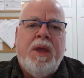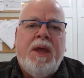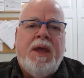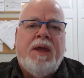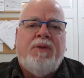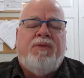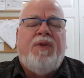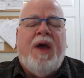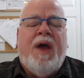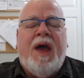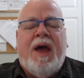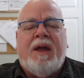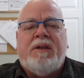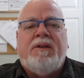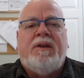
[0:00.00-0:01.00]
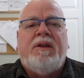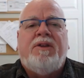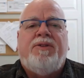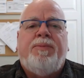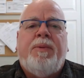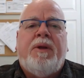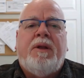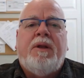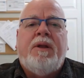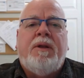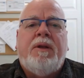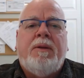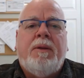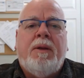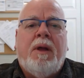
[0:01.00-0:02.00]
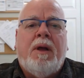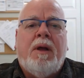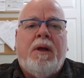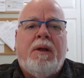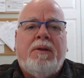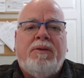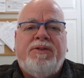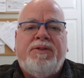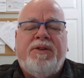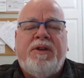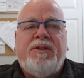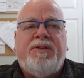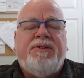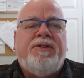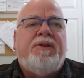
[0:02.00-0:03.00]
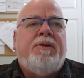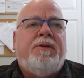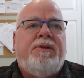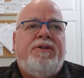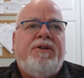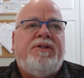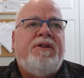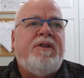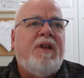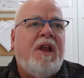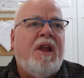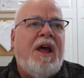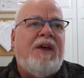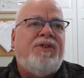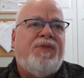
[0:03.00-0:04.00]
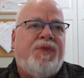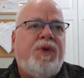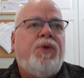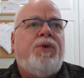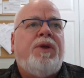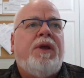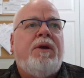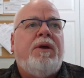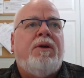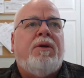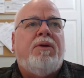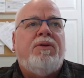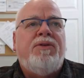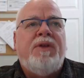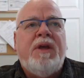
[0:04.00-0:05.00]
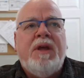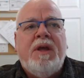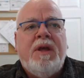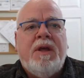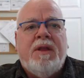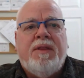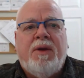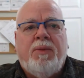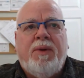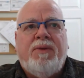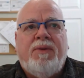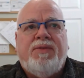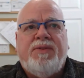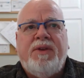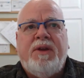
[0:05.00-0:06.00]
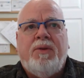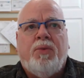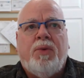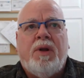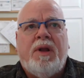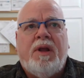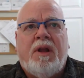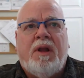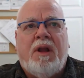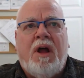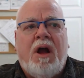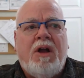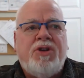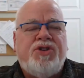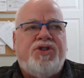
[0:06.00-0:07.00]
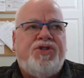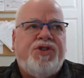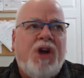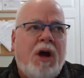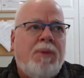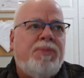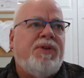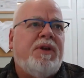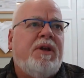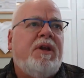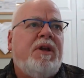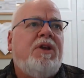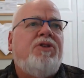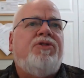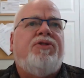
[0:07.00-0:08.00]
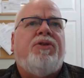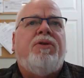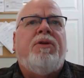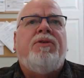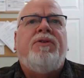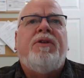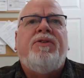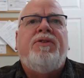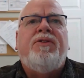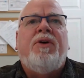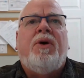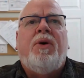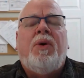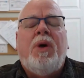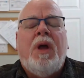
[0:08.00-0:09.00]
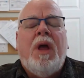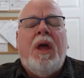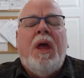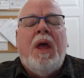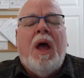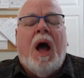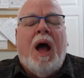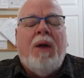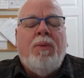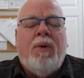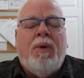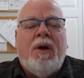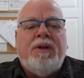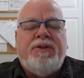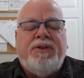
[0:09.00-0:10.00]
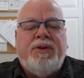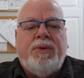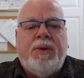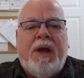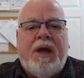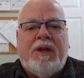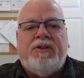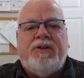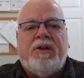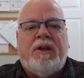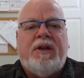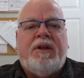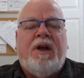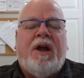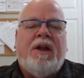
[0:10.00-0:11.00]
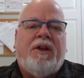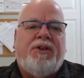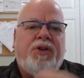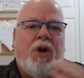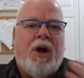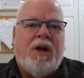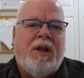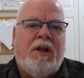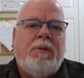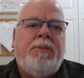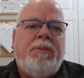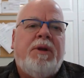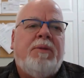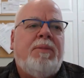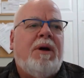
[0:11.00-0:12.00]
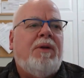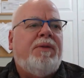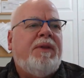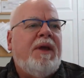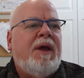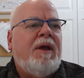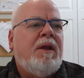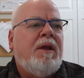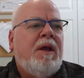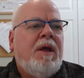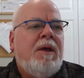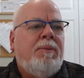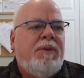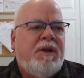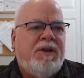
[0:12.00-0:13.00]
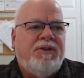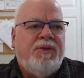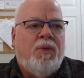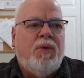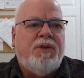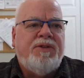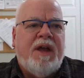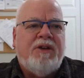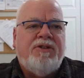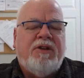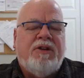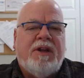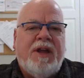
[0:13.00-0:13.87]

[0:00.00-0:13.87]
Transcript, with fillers: In fact, it's been uh, since just in the last few years that we've seen really large jumps in insurance. And so I want to actually kind of talk a little bit about that because of what's actually